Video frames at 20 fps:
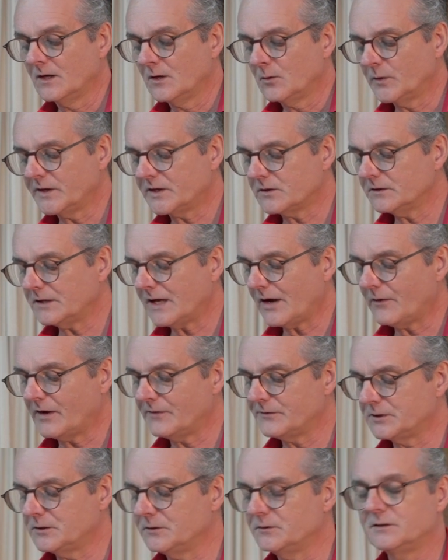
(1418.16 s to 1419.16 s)
We could,
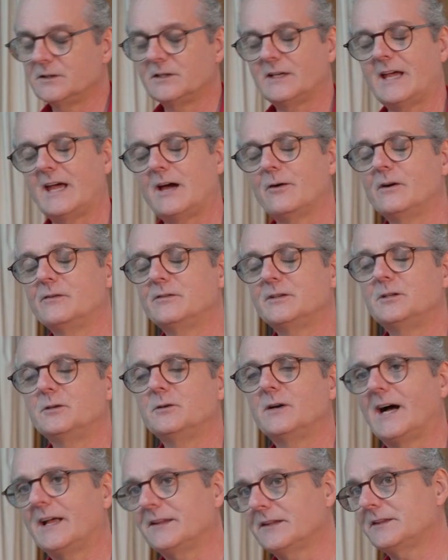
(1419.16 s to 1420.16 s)
however,
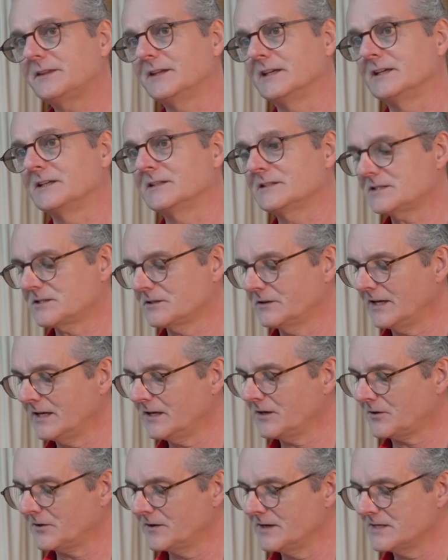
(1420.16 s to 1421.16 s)
do other things to
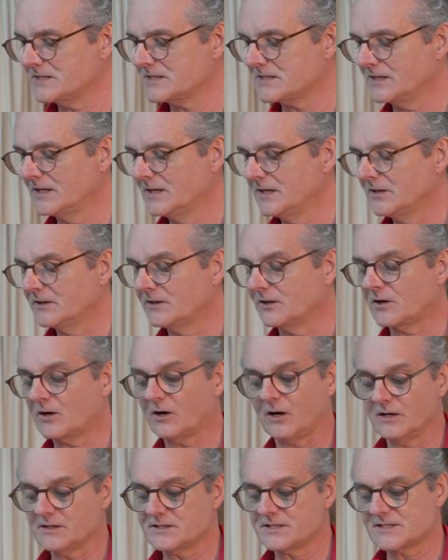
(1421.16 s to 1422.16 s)
increase the
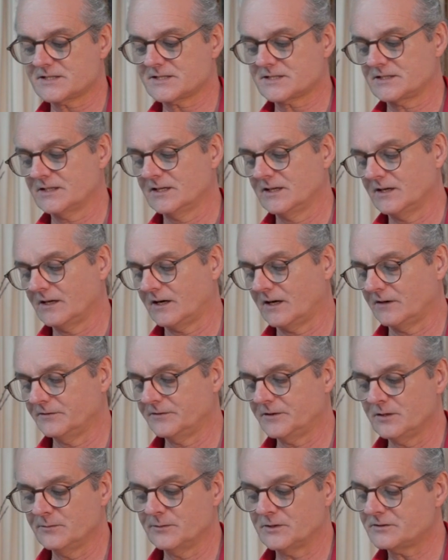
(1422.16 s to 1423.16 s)
costs of
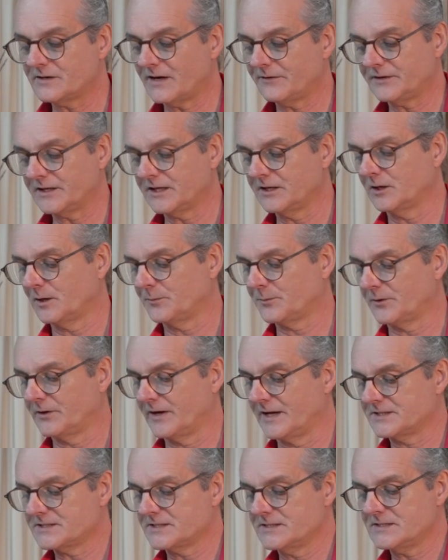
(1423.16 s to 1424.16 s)
human trafficking
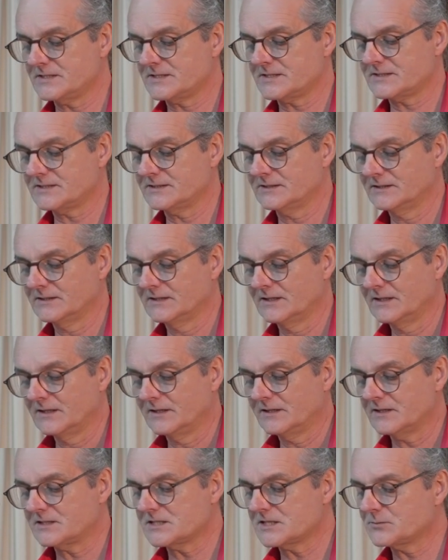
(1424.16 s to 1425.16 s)
operations.
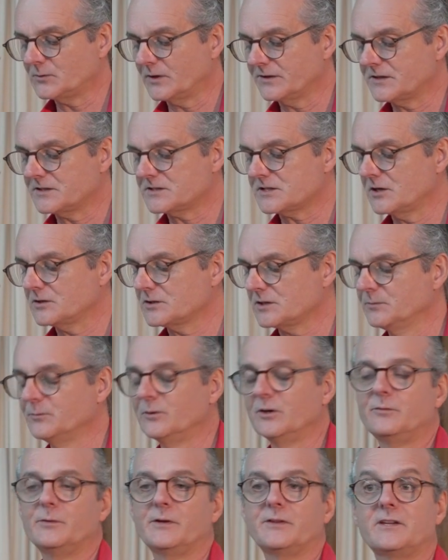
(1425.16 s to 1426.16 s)
This is what social
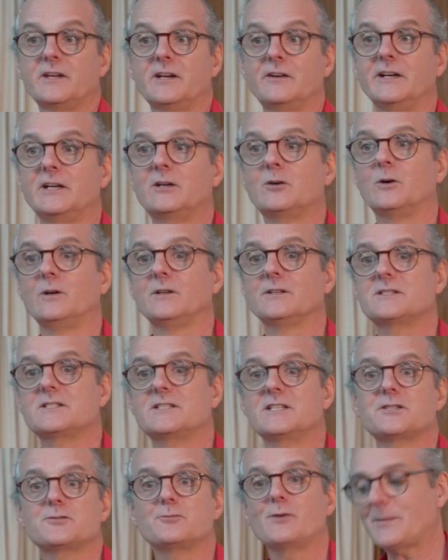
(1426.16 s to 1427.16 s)
movement theory calls
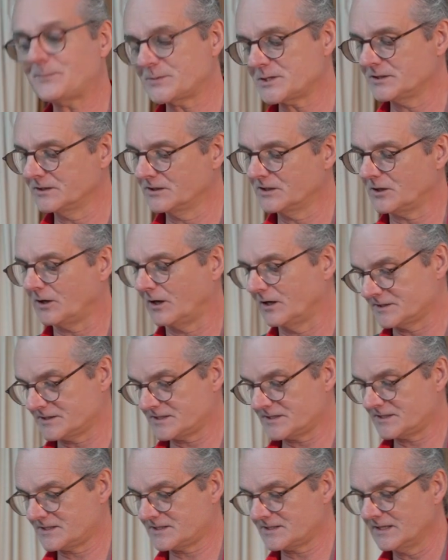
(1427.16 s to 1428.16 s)
disruption
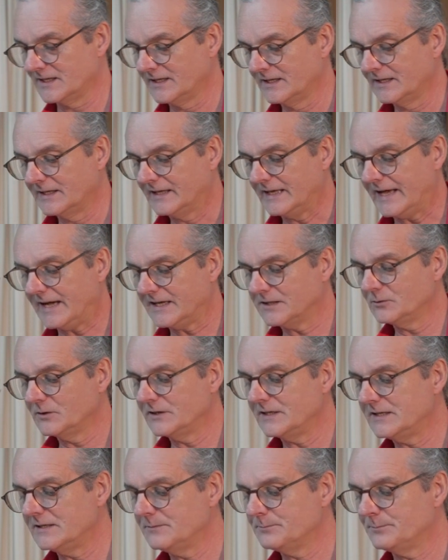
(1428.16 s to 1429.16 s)
costs. How do
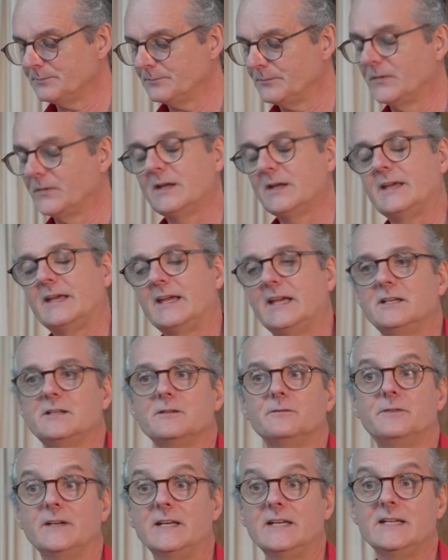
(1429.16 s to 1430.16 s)
we
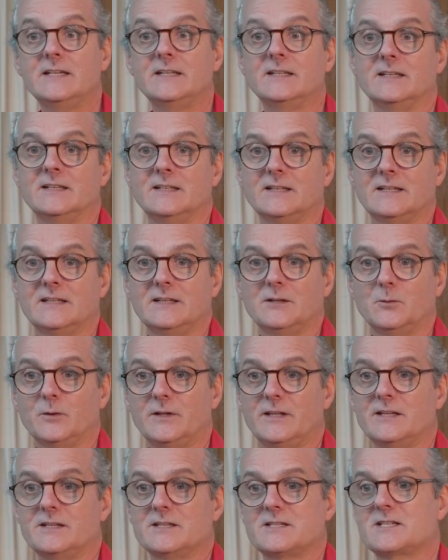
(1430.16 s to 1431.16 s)
intervene
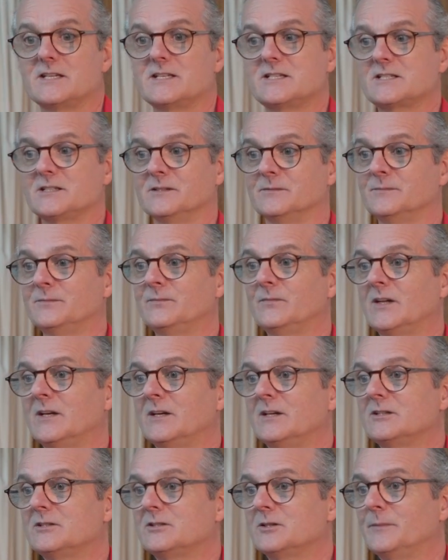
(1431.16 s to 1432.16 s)
within the system
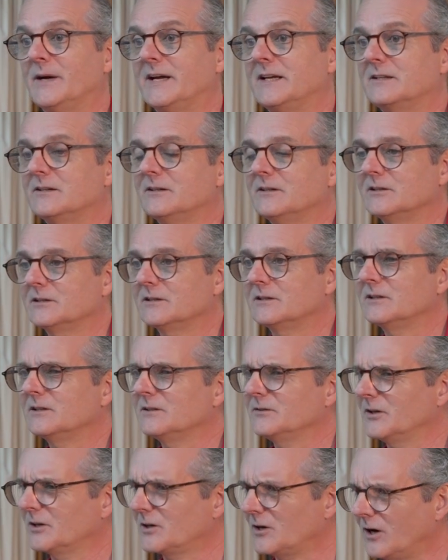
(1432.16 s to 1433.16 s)
to make
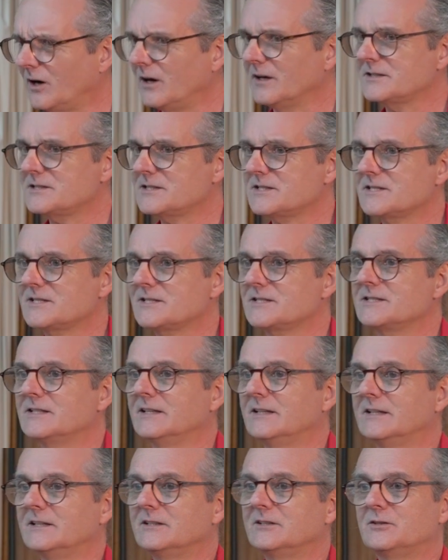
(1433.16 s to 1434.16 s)
the costs
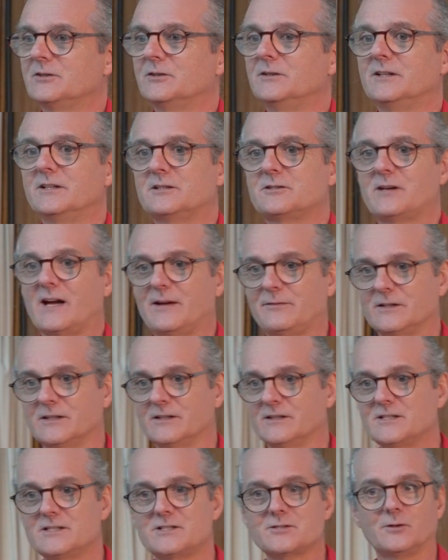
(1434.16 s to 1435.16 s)
to the
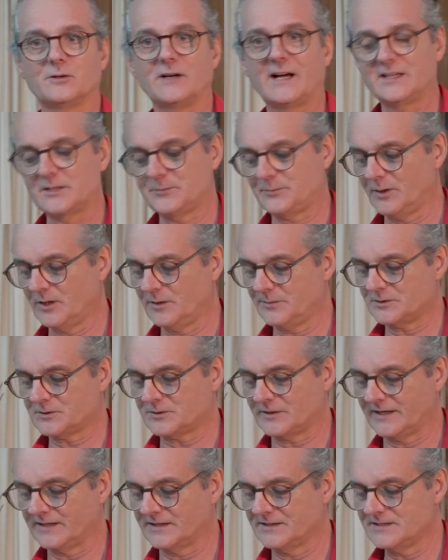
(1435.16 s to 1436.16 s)
traffickers or other
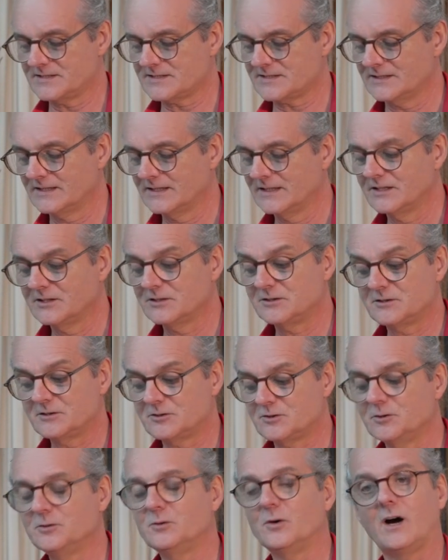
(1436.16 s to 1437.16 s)
perpetrators
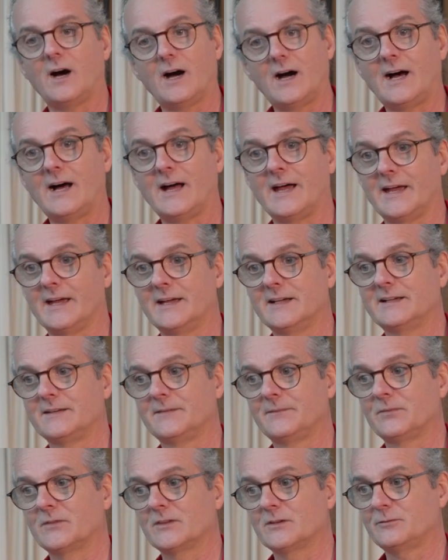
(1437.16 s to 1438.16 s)
too high
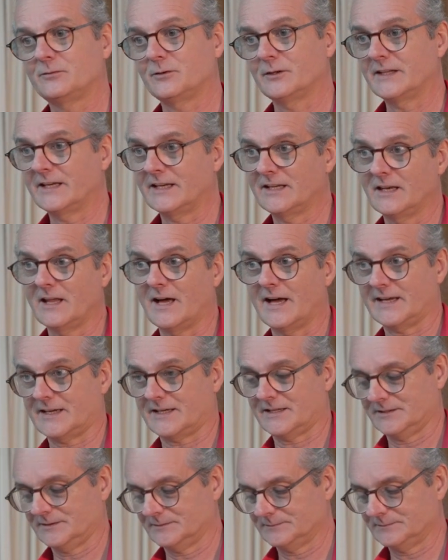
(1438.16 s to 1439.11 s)
for their like?